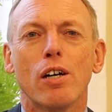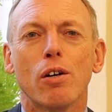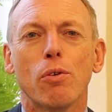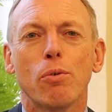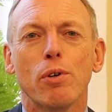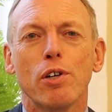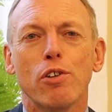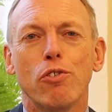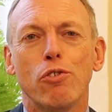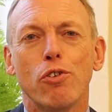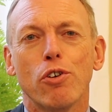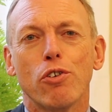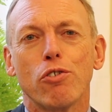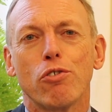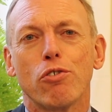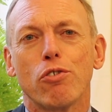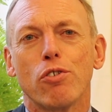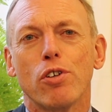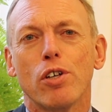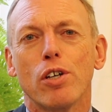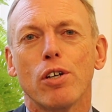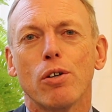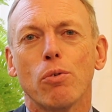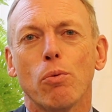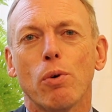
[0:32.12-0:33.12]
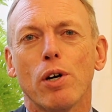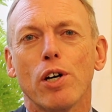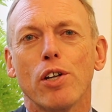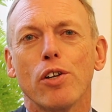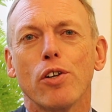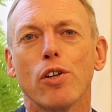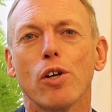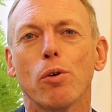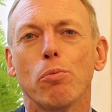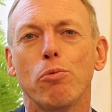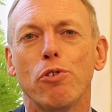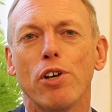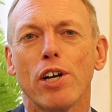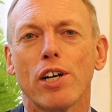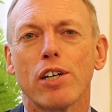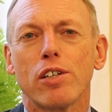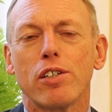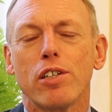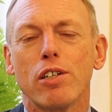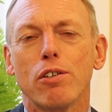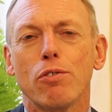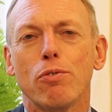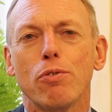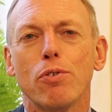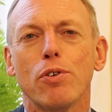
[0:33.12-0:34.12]
with just one
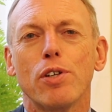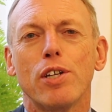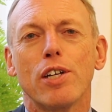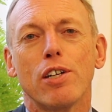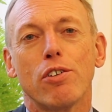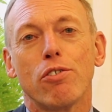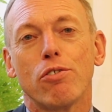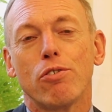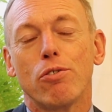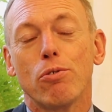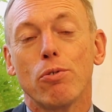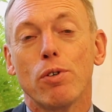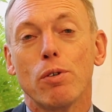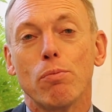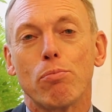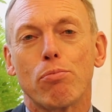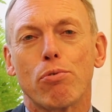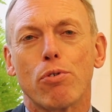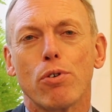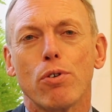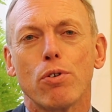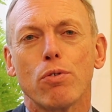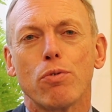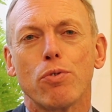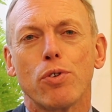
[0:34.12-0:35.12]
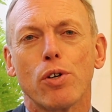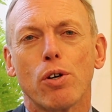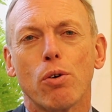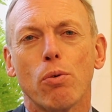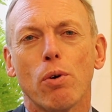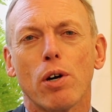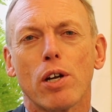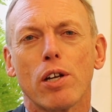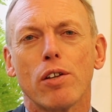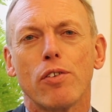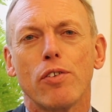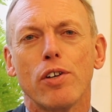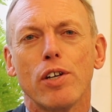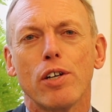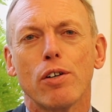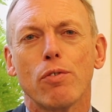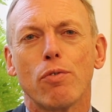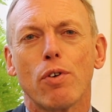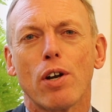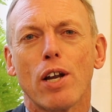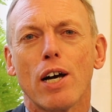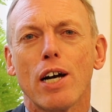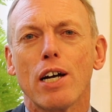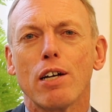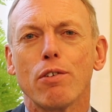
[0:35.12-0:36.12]
objective, that's to improve the quality
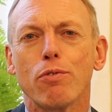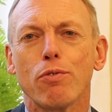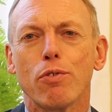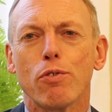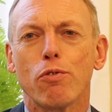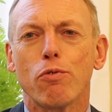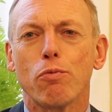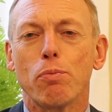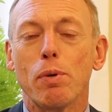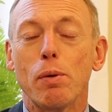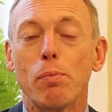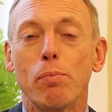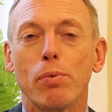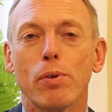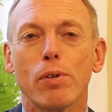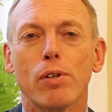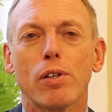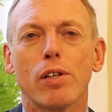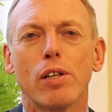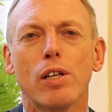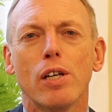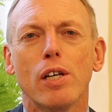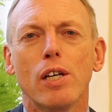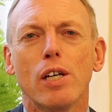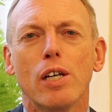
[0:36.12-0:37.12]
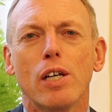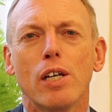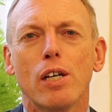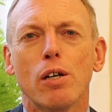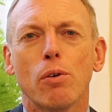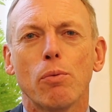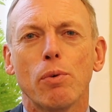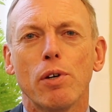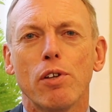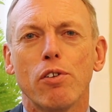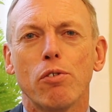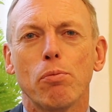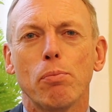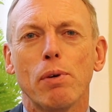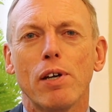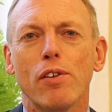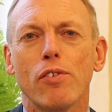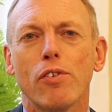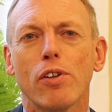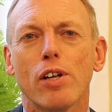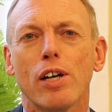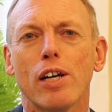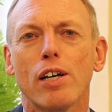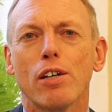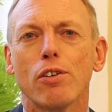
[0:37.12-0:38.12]
of life of people with
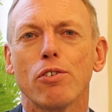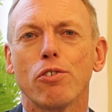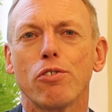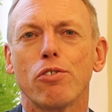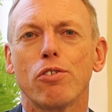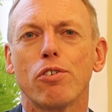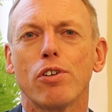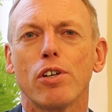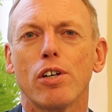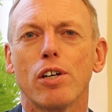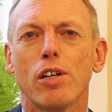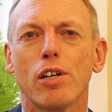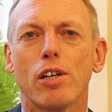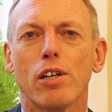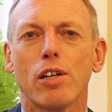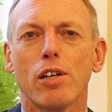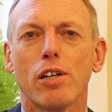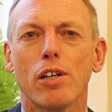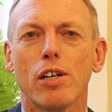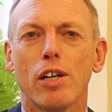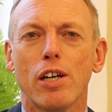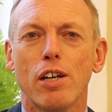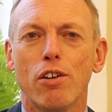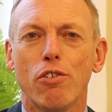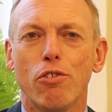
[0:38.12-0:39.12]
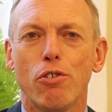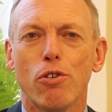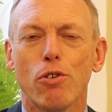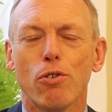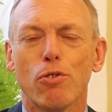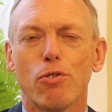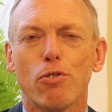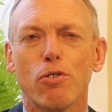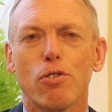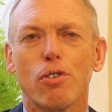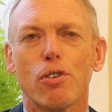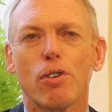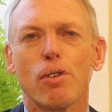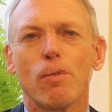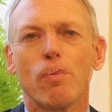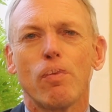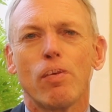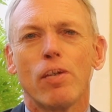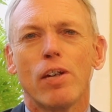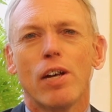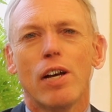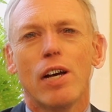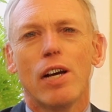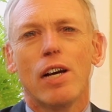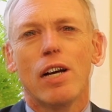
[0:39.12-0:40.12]
mental health issues.
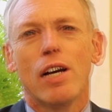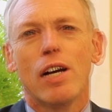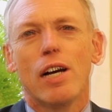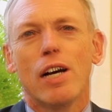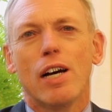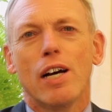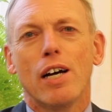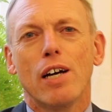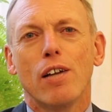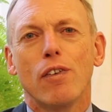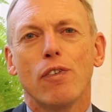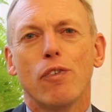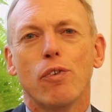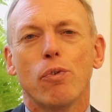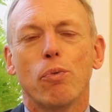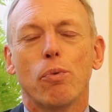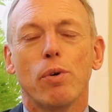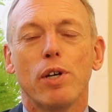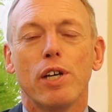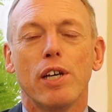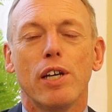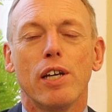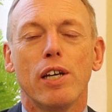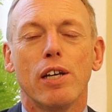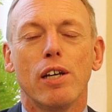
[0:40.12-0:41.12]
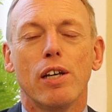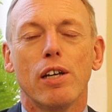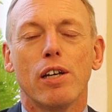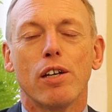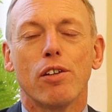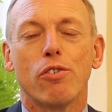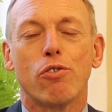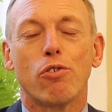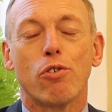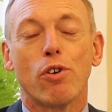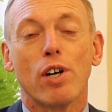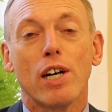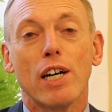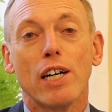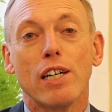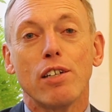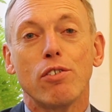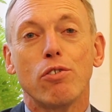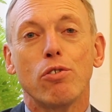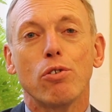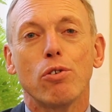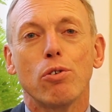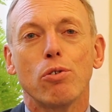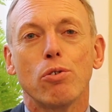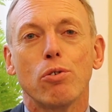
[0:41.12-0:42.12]
And we try
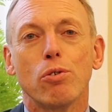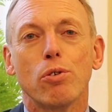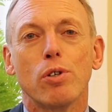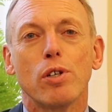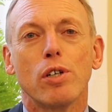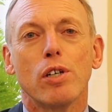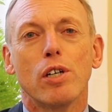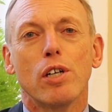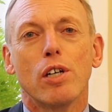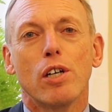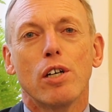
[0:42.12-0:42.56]
to